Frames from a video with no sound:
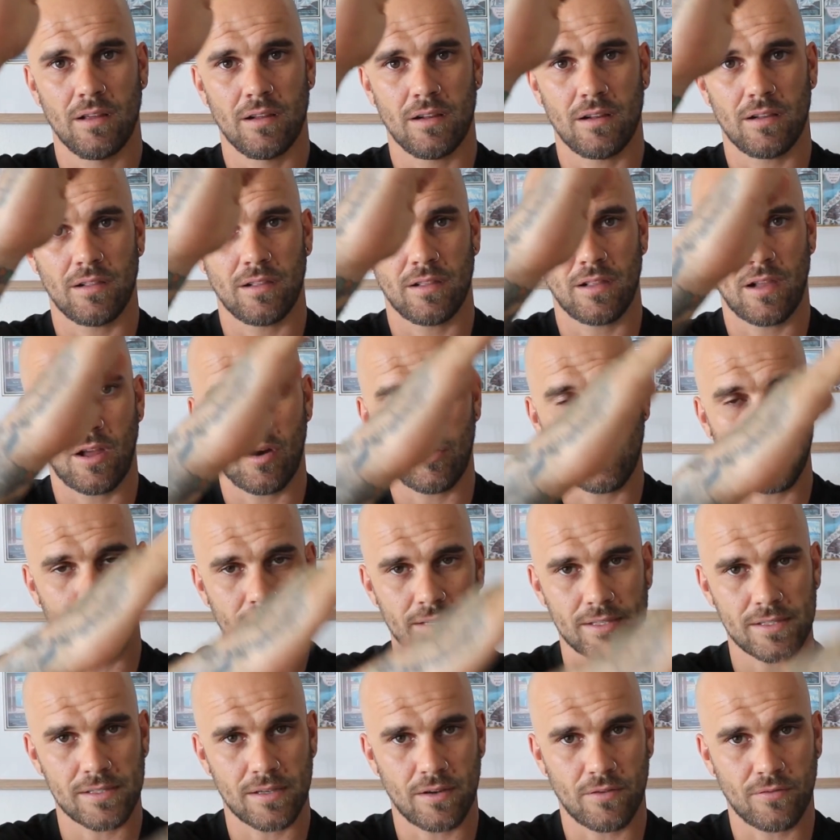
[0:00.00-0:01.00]
lower
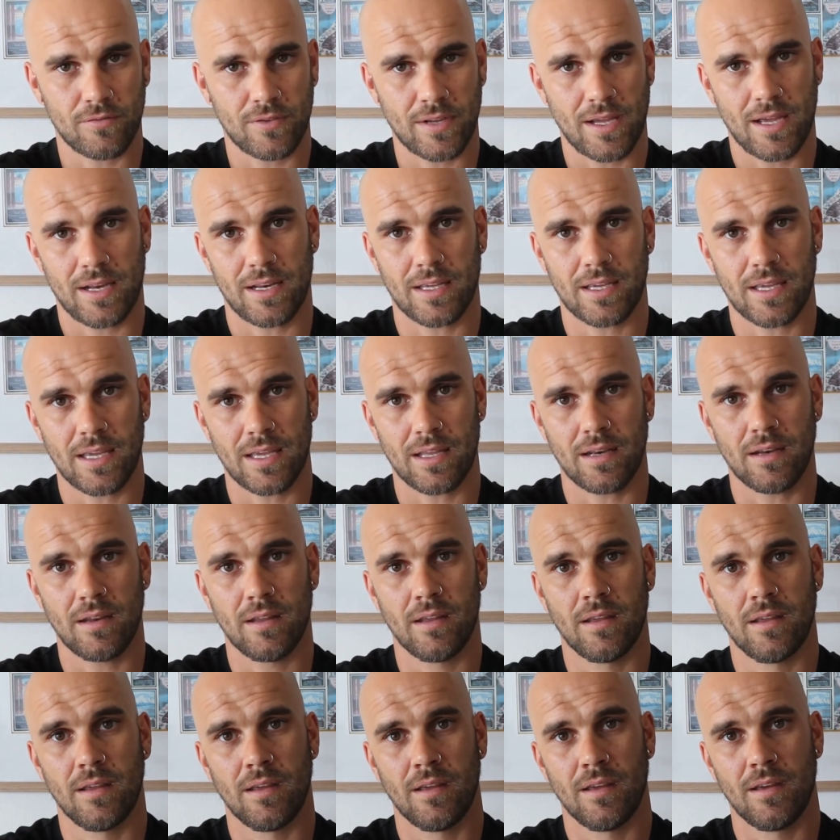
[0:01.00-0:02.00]
yourself down again
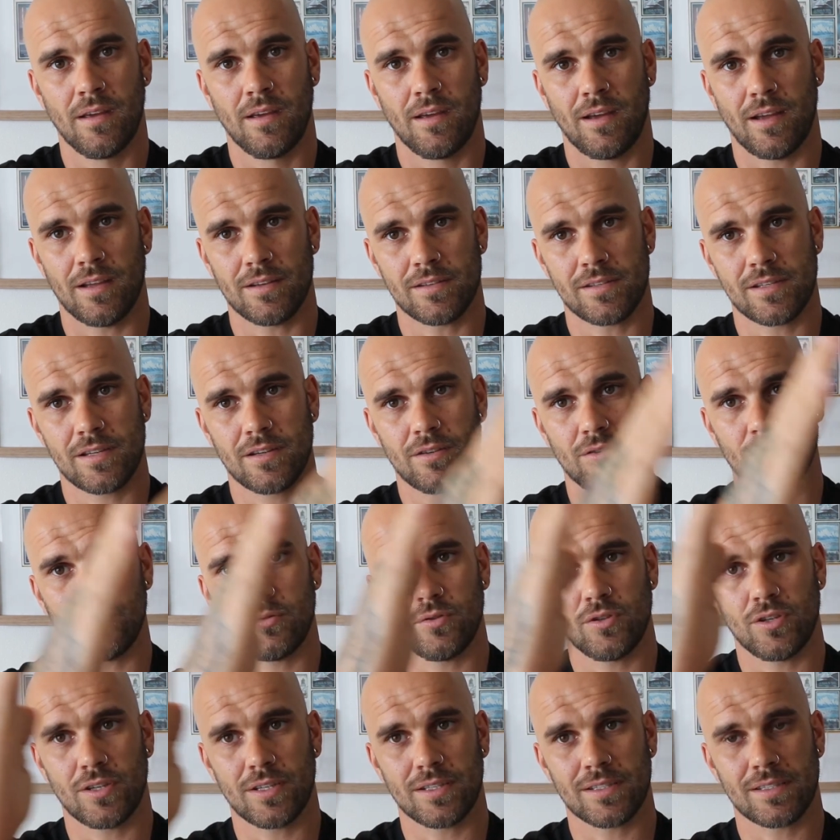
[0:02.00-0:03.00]

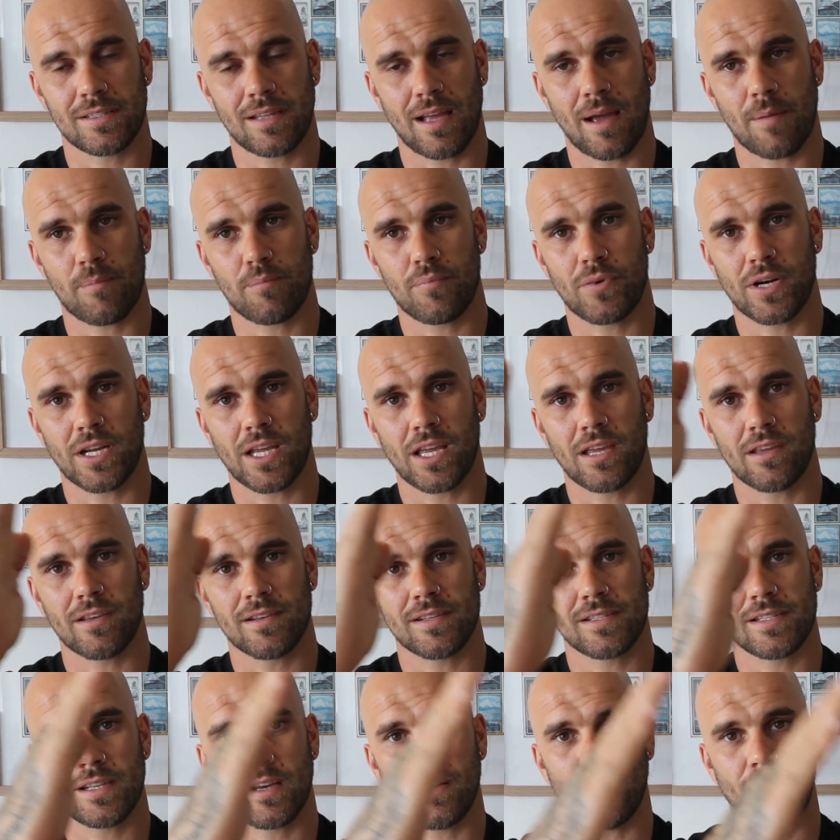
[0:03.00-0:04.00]
until you can start bringing
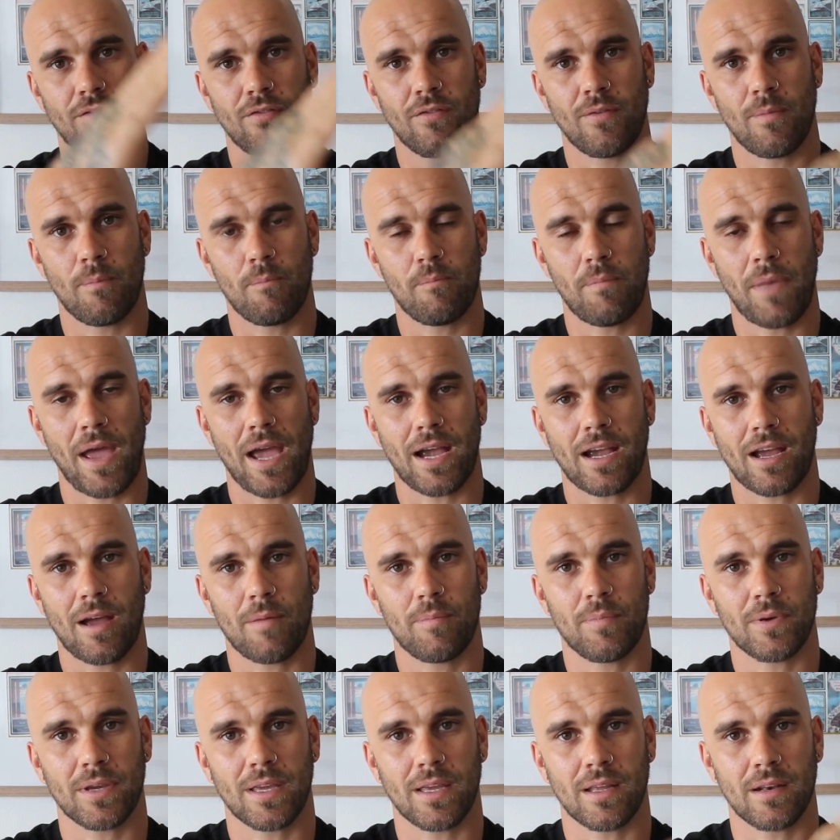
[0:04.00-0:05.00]
yourself back
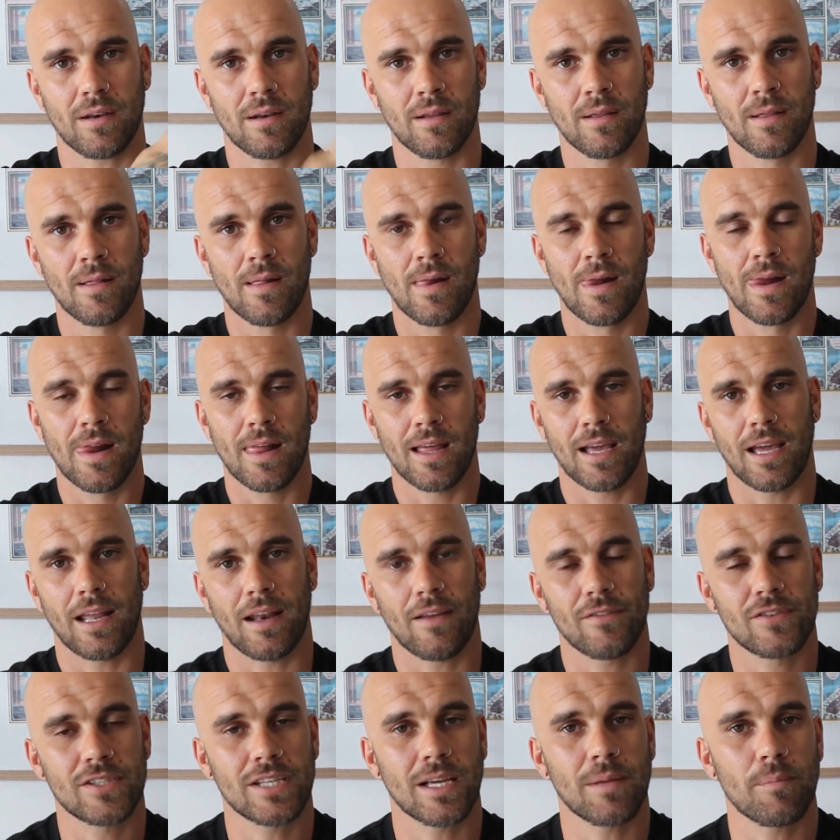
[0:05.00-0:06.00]
up again. And
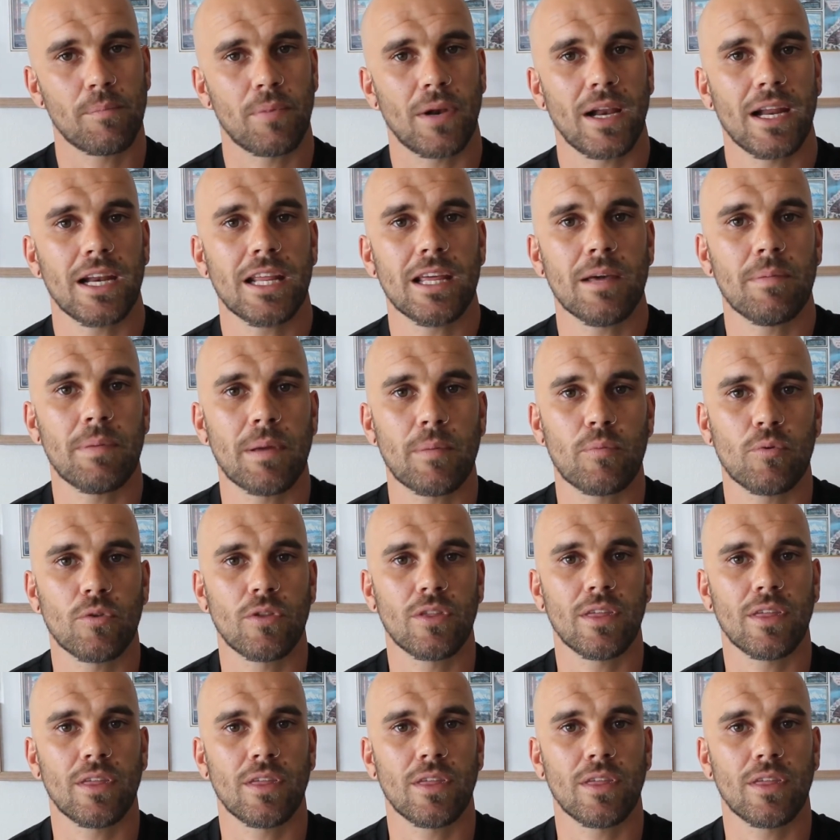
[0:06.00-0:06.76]
I've seen plenty of people